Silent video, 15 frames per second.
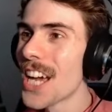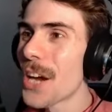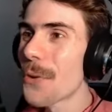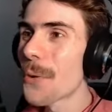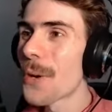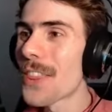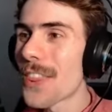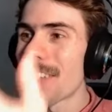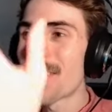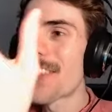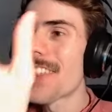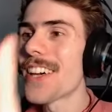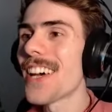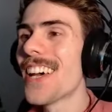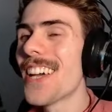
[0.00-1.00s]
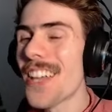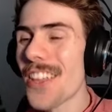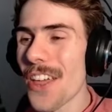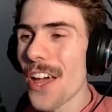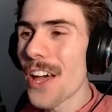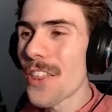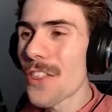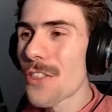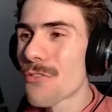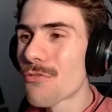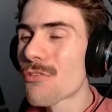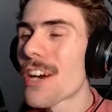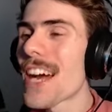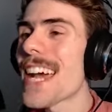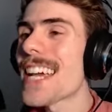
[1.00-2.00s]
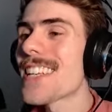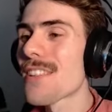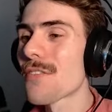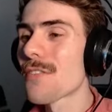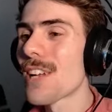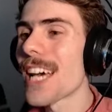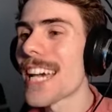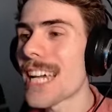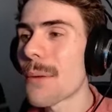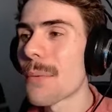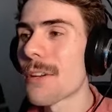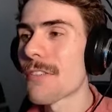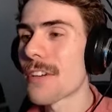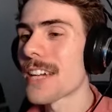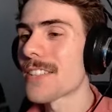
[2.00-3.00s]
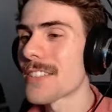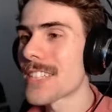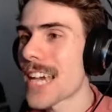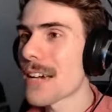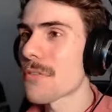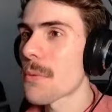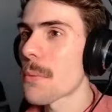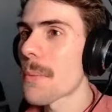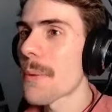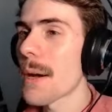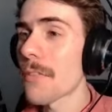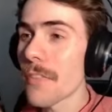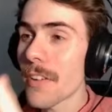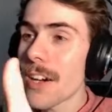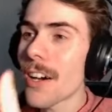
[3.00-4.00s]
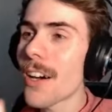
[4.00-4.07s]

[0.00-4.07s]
with the rays of light coming down from above.